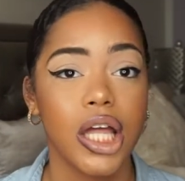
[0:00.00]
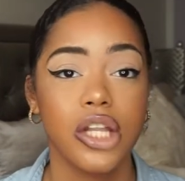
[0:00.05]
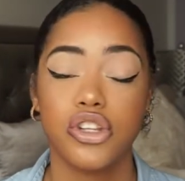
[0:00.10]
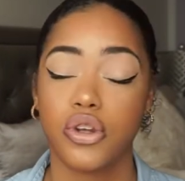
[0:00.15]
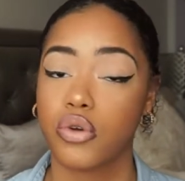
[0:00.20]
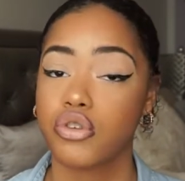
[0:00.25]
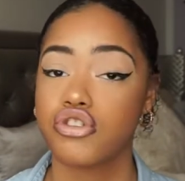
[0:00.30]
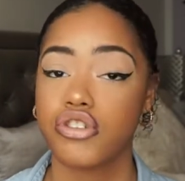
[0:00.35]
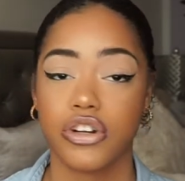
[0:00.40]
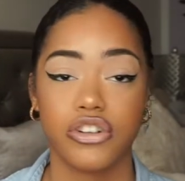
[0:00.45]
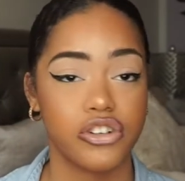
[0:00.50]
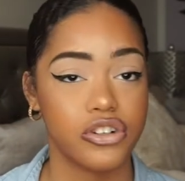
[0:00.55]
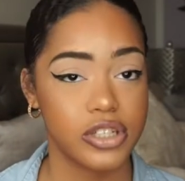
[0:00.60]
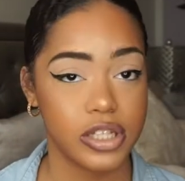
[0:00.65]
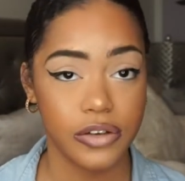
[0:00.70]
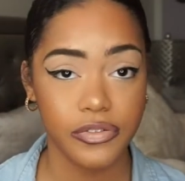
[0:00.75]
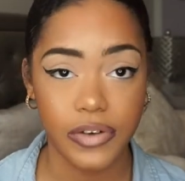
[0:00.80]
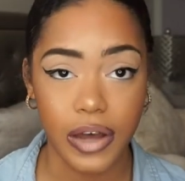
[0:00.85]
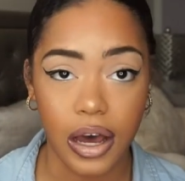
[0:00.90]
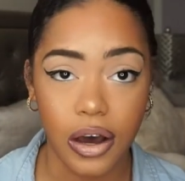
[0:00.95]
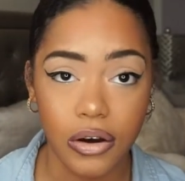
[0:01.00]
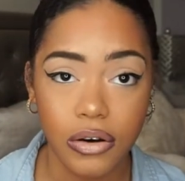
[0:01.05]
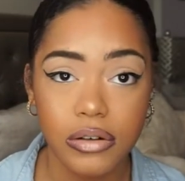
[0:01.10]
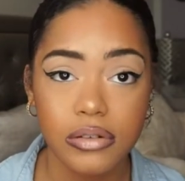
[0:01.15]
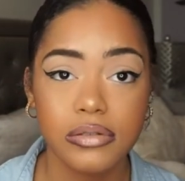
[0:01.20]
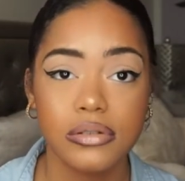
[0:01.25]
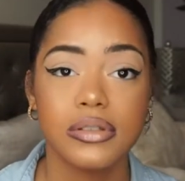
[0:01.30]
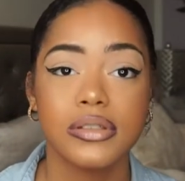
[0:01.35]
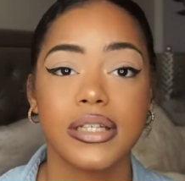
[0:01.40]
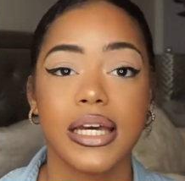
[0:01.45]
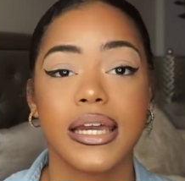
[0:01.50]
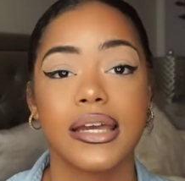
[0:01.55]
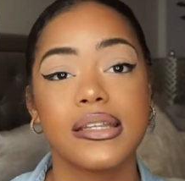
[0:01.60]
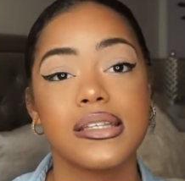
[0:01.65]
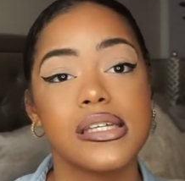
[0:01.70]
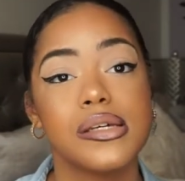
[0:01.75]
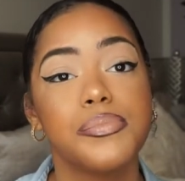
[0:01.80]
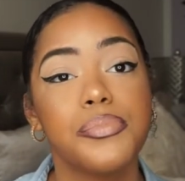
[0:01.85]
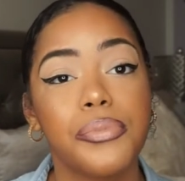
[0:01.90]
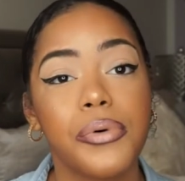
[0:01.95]
Don't stress yourself out take a
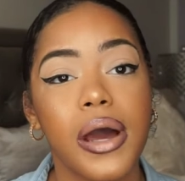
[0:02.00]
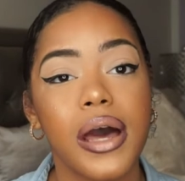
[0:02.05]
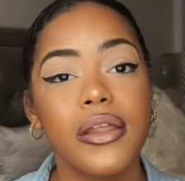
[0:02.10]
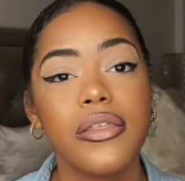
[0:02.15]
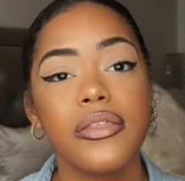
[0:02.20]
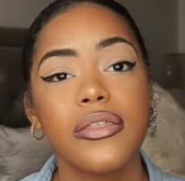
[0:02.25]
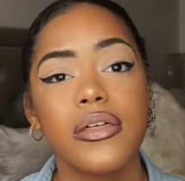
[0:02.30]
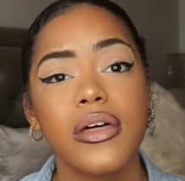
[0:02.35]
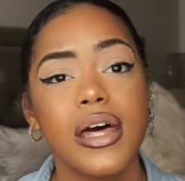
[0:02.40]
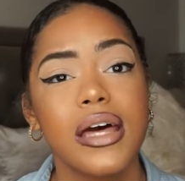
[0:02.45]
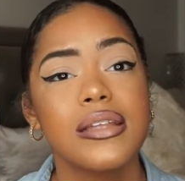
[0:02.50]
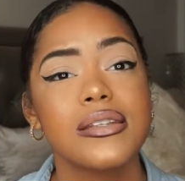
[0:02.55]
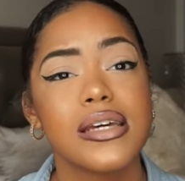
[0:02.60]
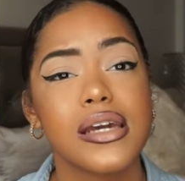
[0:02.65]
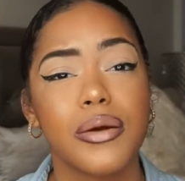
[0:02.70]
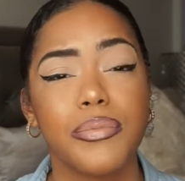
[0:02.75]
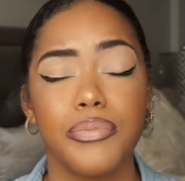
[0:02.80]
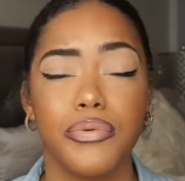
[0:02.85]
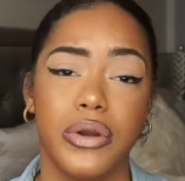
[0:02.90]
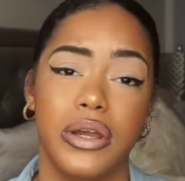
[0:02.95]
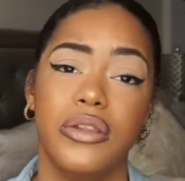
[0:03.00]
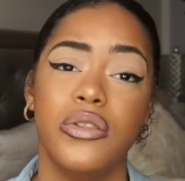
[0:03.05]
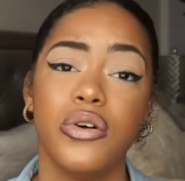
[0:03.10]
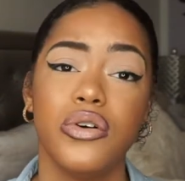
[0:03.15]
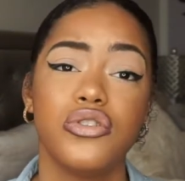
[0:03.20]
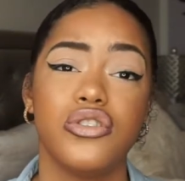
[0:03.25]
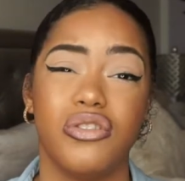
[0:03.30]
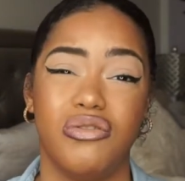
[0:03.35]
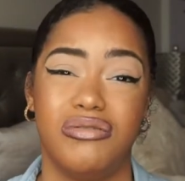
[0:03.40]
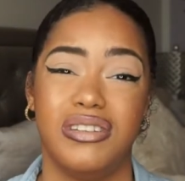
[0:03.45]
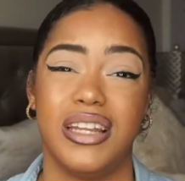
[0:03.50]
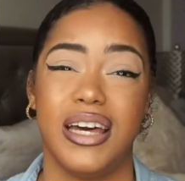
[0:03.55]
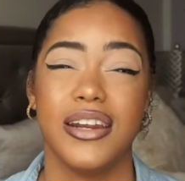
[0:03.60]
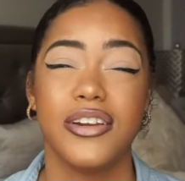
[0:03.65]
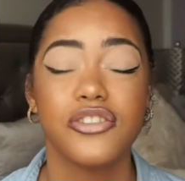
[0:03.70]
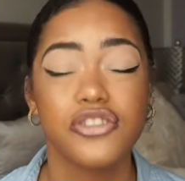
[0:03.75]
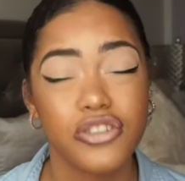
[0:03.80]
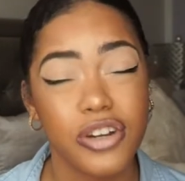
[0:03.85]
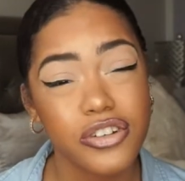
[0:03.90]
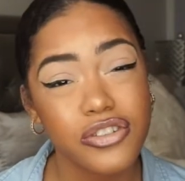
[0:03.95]
deep breath, take a breather. Don't let
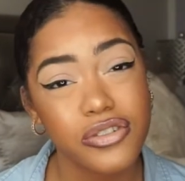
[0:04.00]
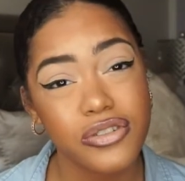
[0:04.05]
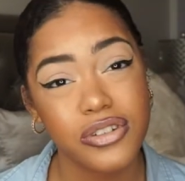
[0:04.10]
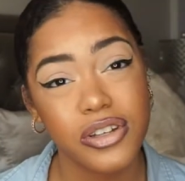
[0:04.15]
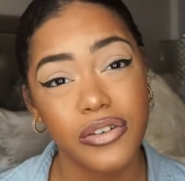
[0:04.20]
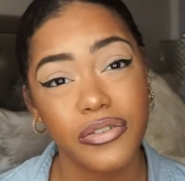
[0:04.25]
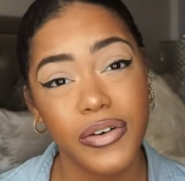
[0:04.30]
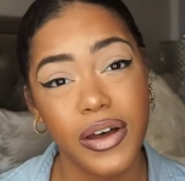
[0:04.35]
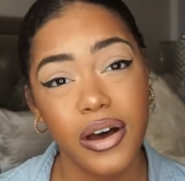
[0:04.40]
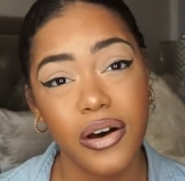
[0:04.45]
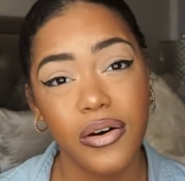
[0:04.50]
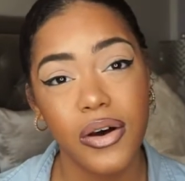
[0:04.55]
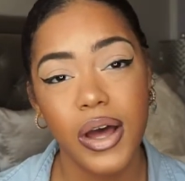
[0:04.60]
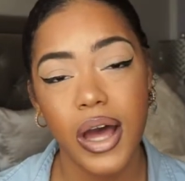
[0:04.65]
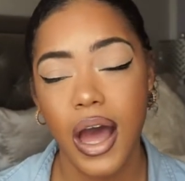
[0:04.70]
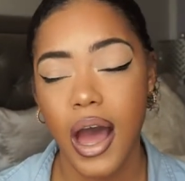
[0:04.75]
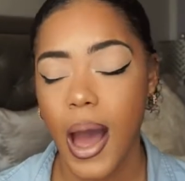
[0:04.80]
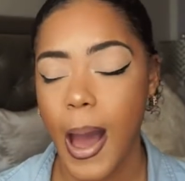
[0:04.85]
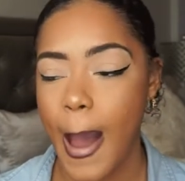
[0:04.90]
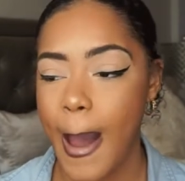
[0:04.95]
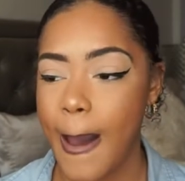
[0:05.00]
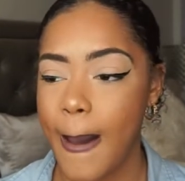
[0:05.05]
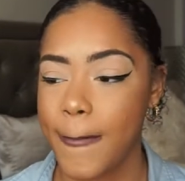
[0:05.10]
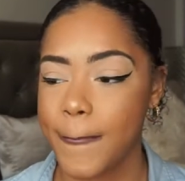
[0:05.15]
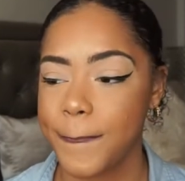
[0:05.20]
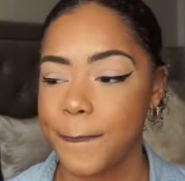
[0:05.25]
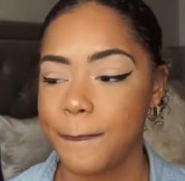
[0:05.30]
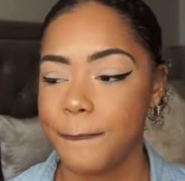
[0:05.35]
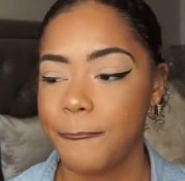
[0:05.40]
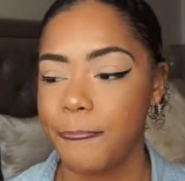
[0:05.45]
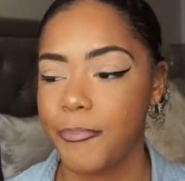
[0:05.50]
it stress yourself out. Um,